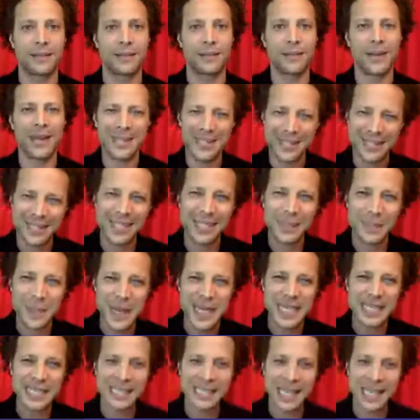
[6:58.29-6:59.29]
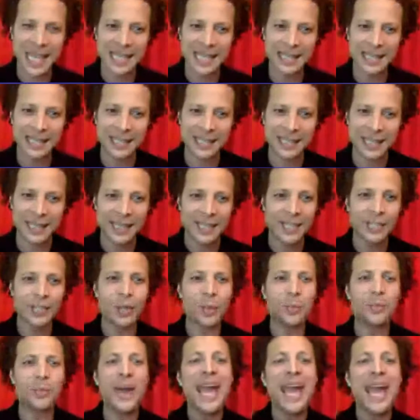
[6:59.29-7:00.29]
Right? Does this make sense?
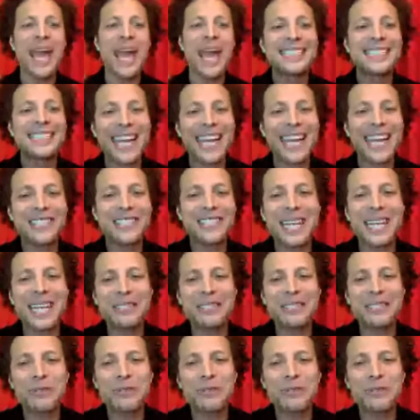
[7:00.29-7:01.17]
So pay attention and